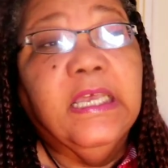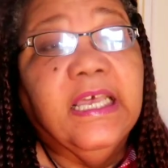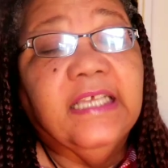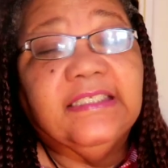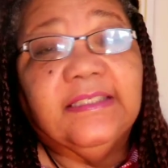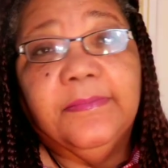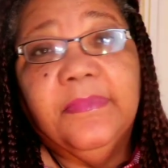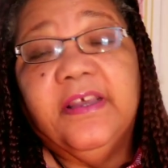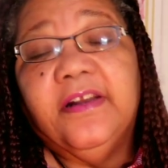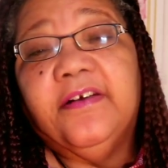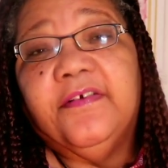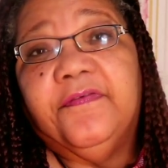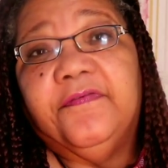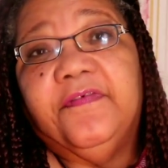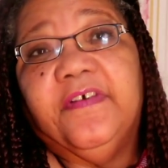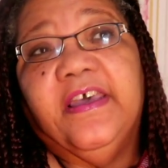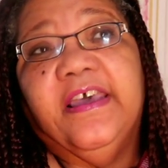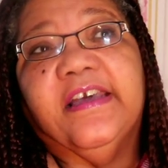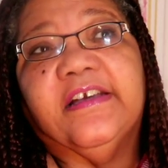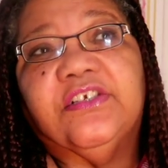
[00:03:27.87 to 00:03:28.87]
As a matter of
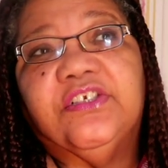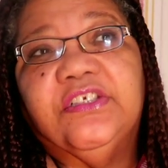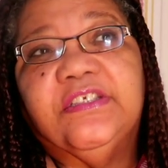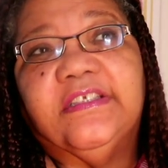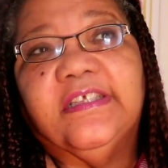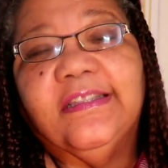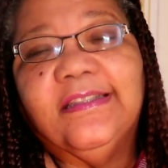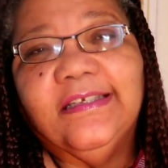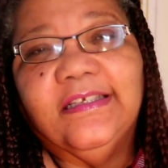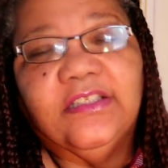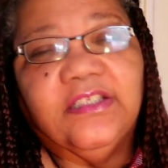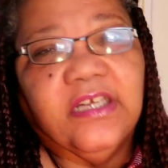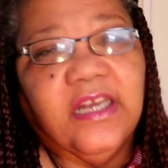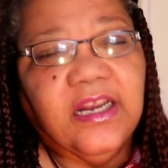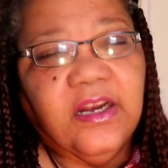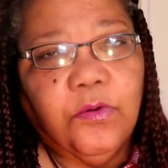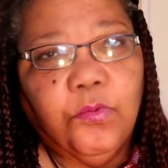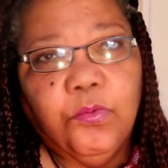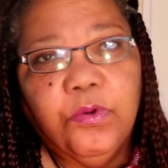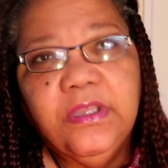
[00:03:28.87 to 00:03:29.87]
fact, she said the
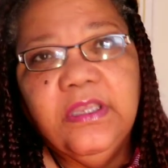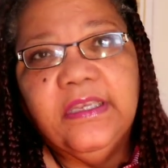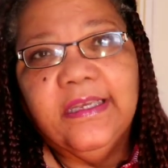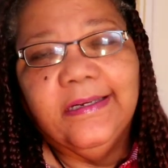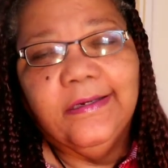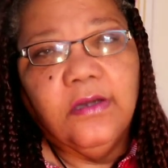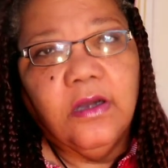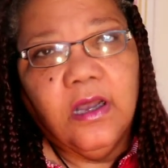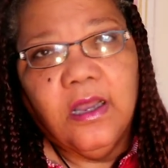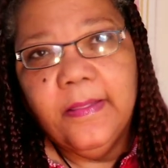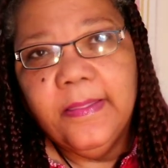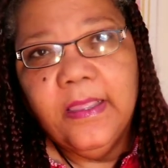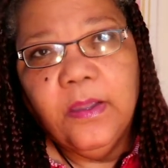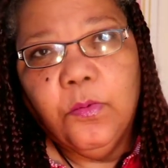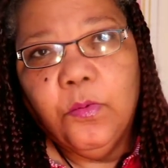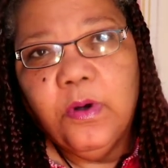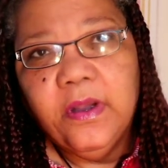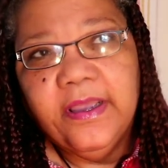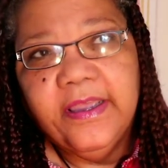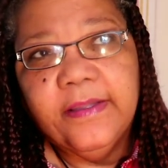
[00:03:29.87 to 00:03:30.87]
entire week had gone
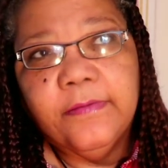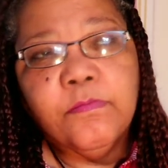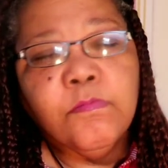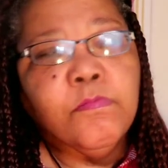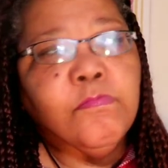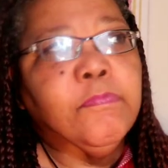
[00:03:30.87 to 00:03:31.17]
that way.